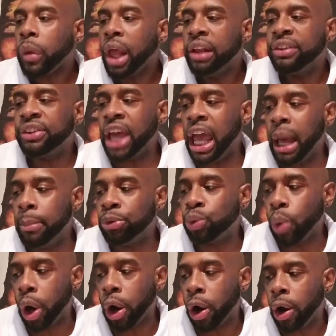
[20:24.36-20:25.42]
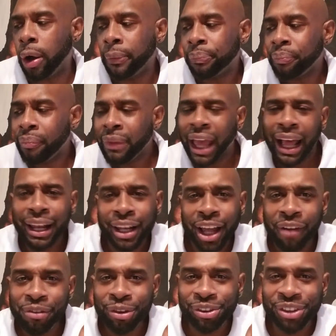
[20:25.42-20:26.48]
Sam's World. I
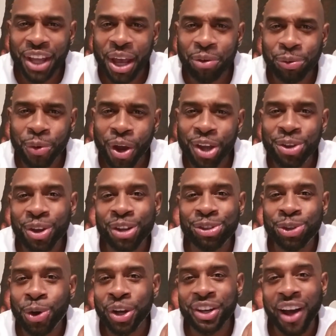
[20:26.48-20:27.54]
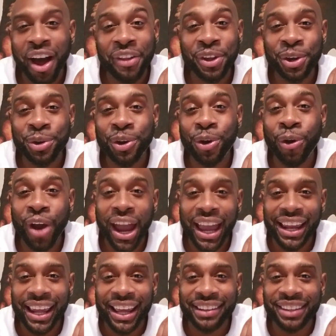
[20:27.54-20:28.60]
love you, Sam's World. You are enjoying are the
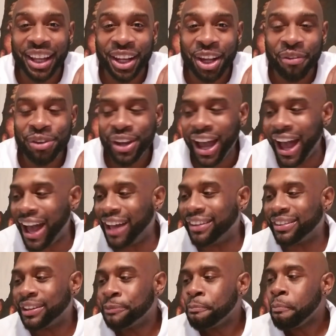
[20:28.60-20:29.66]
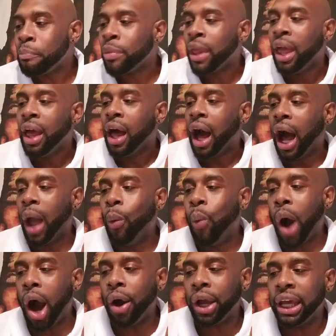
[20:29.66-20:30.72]
greatest. I love you guys. A
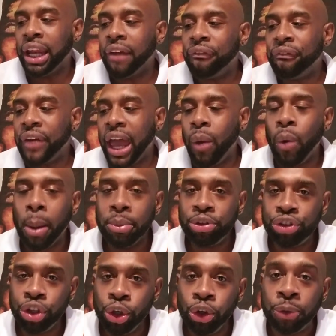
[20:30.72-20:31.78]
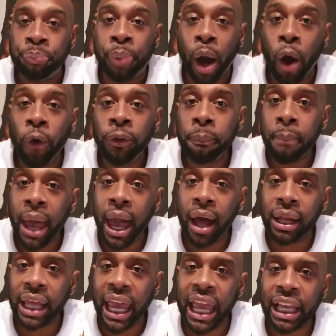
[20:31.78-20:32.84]
Walk in a Fat Woman's Shoes. Both
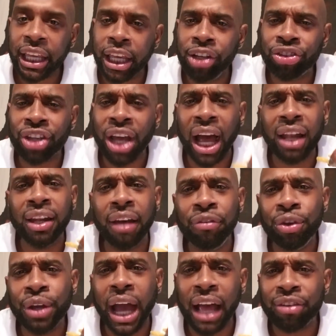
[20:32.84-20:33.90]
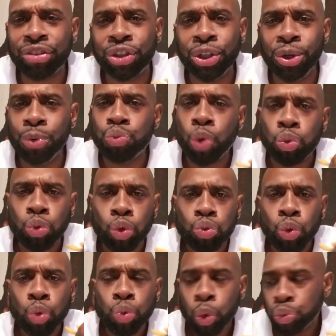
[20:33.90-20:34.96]
Mal and Keisha, I love you guys too.
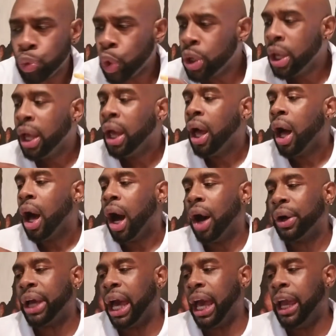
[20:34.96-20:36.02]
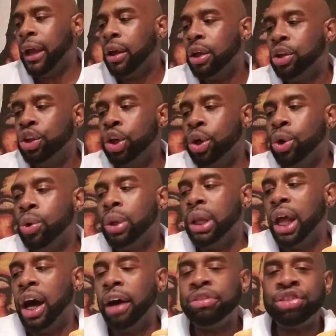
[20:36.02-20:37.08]
Okay? You
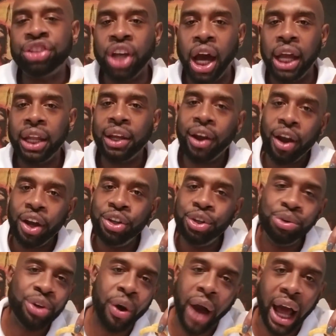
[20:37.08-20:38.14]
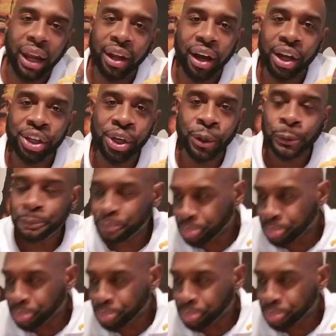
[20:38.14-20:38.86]
love Chani, girl. You know I love you.